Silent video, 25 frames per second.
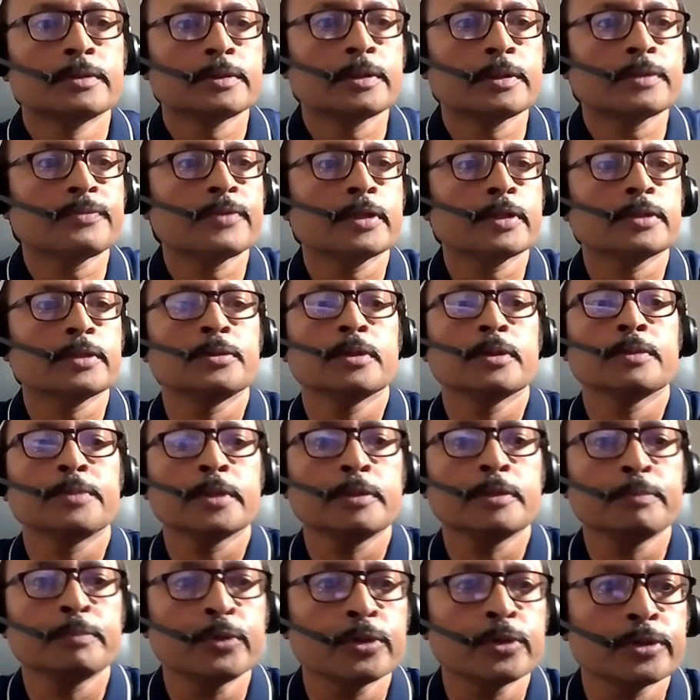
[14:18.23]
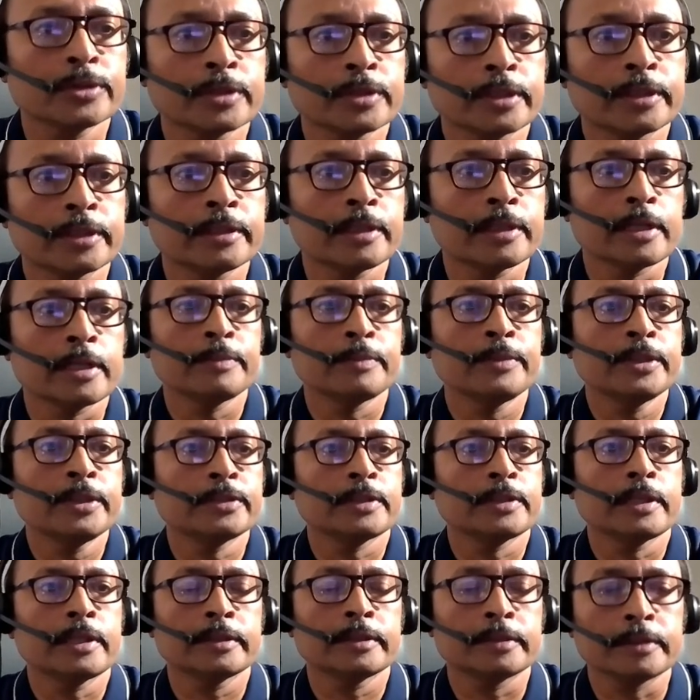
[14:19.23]
So at first you have to import certain
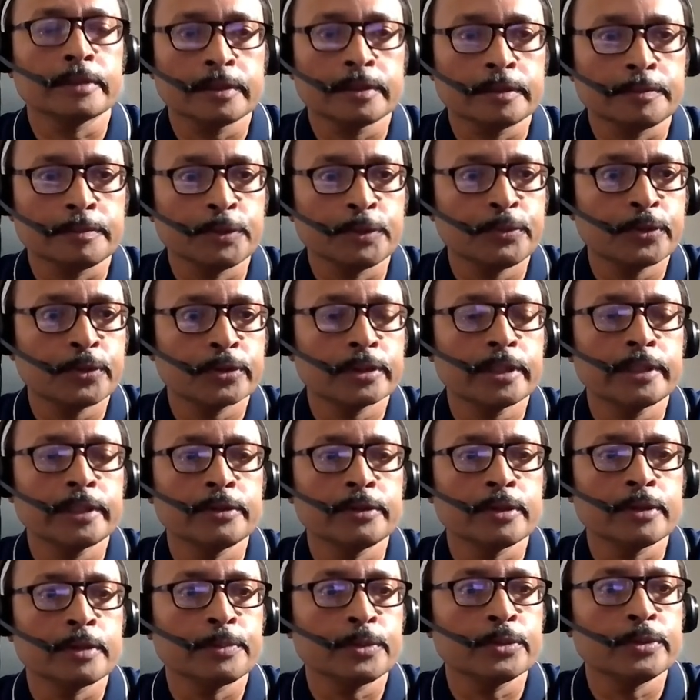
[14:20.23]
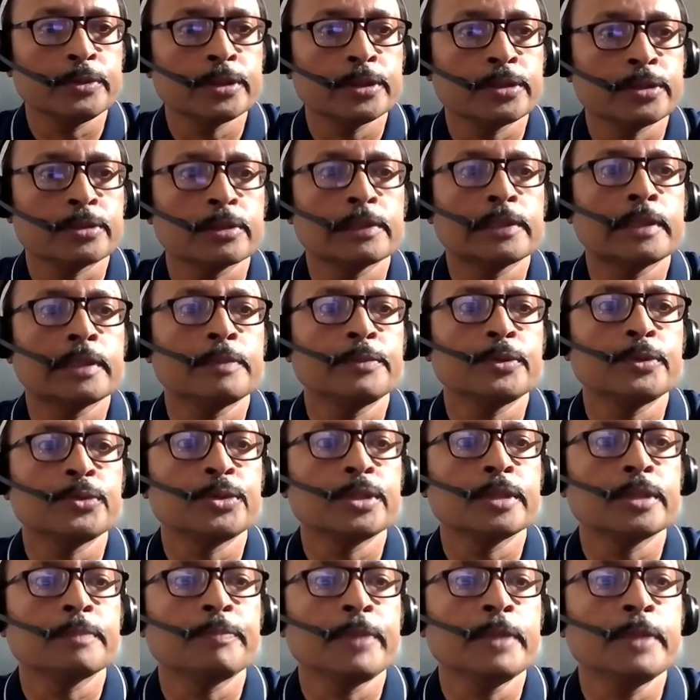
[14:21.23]
libraries, like before that you have to install them
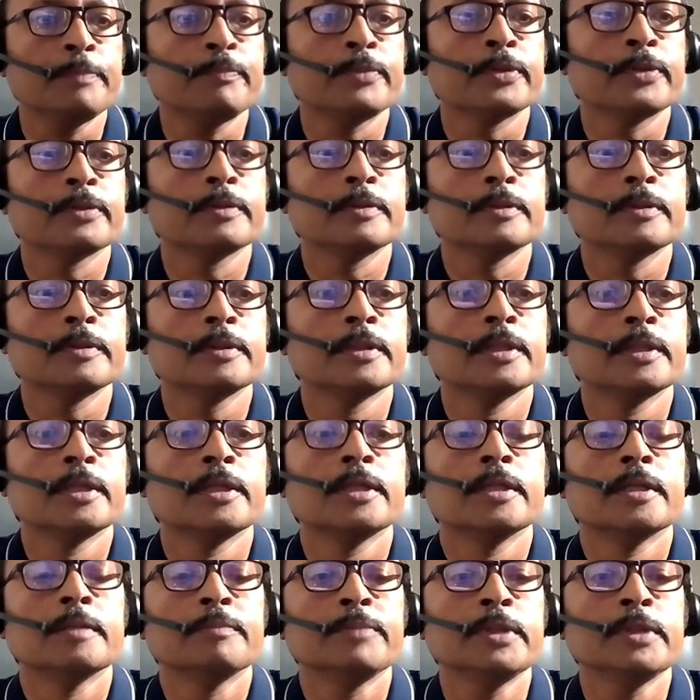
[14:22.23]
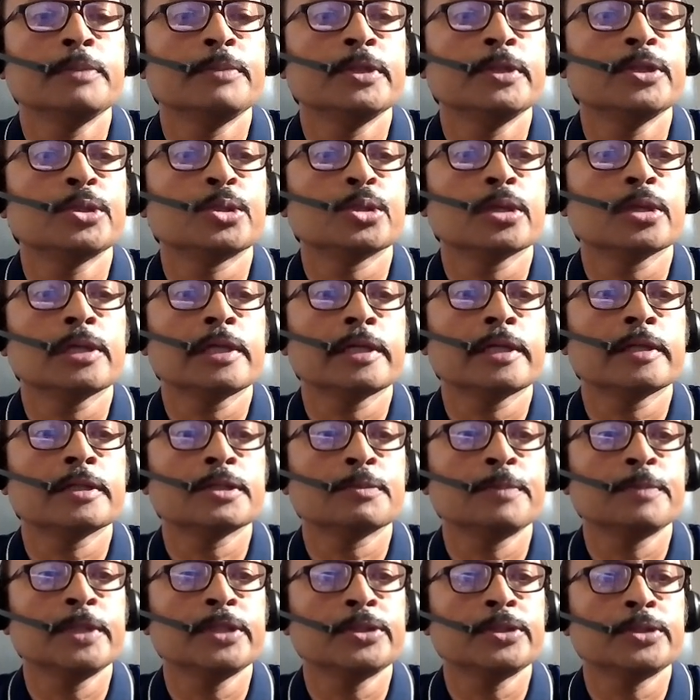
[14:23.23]
using pip install and
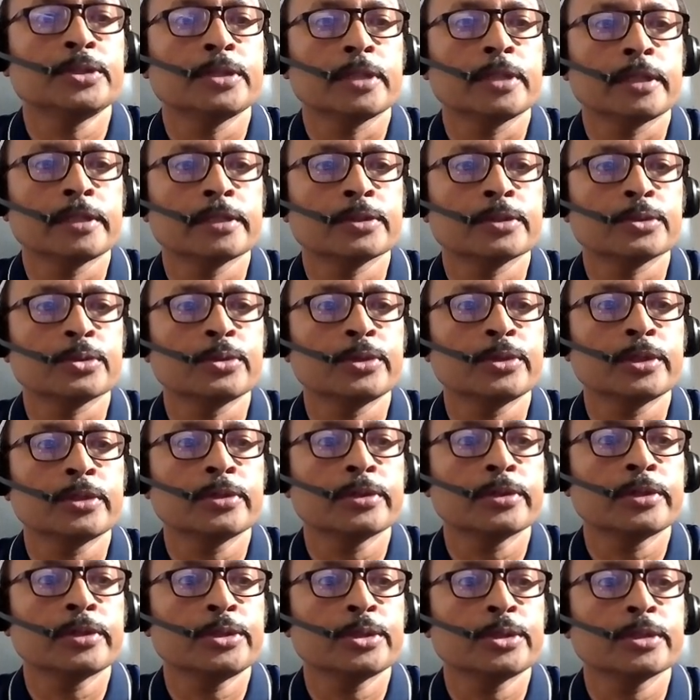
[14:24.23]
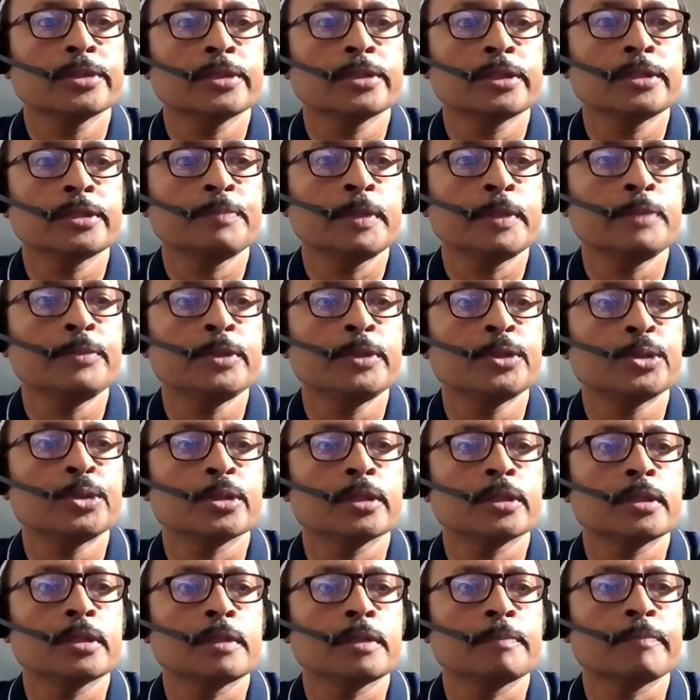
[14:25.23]
speech underscore recognition, then pip
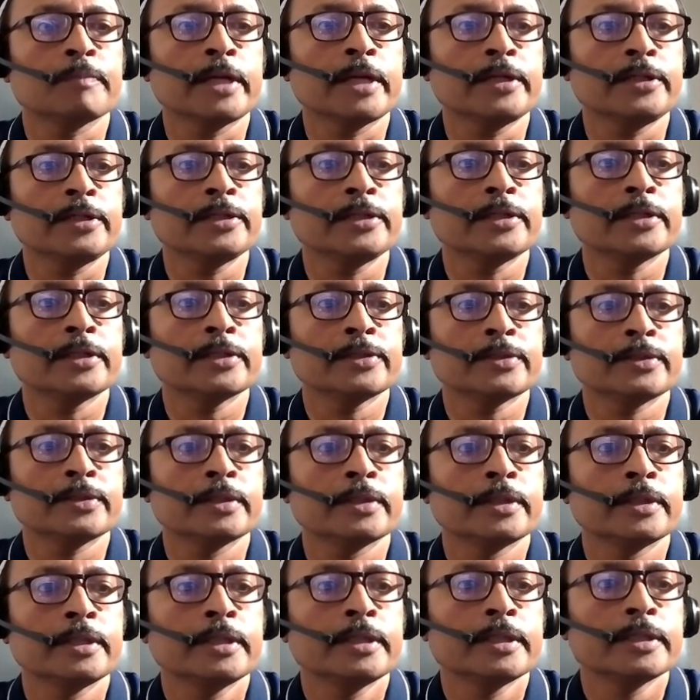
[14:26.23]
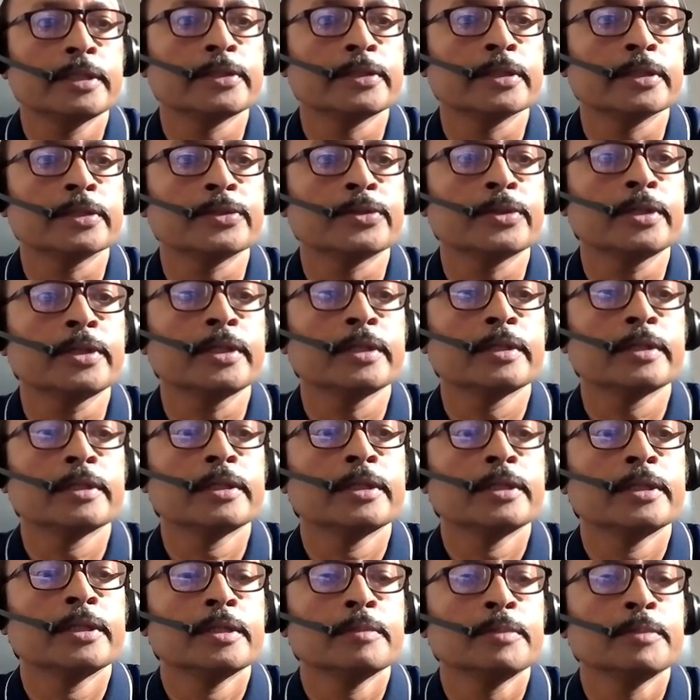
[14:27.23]
install PyTTS SX3,
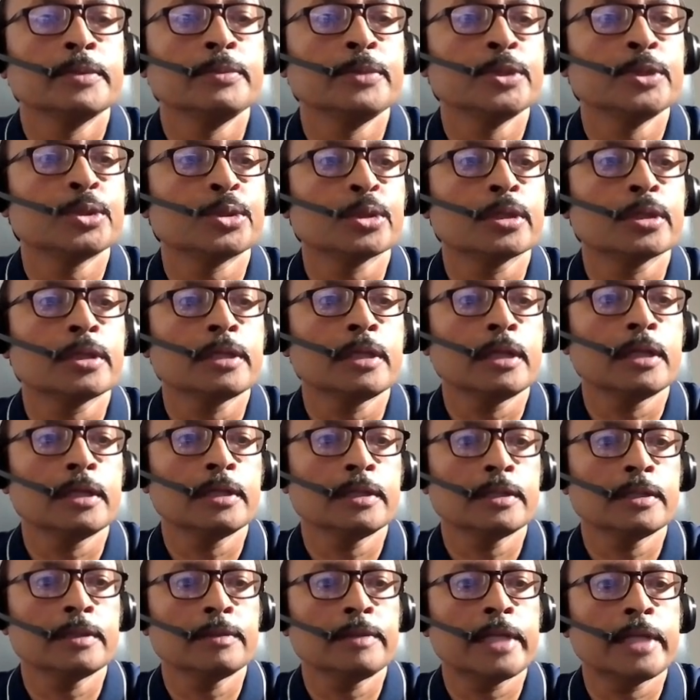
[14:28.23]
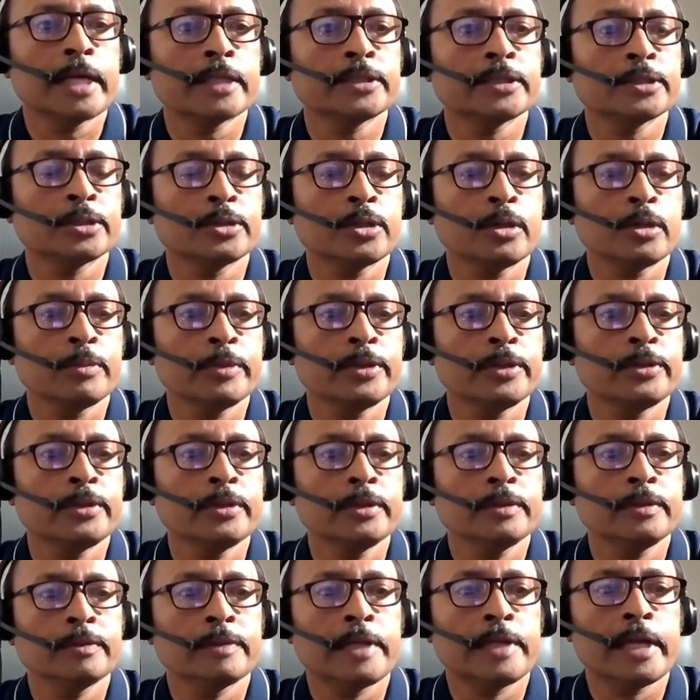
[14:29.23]
pip install LangChain
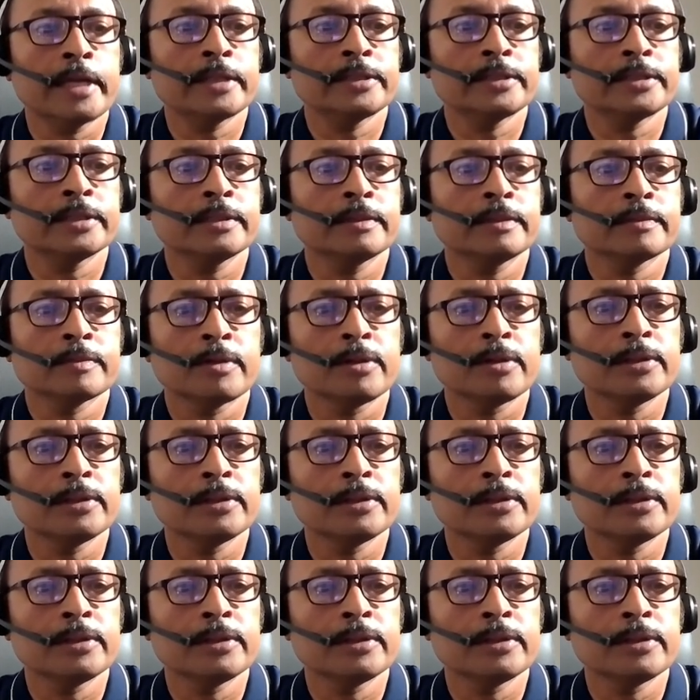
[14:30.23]
community, LangChain.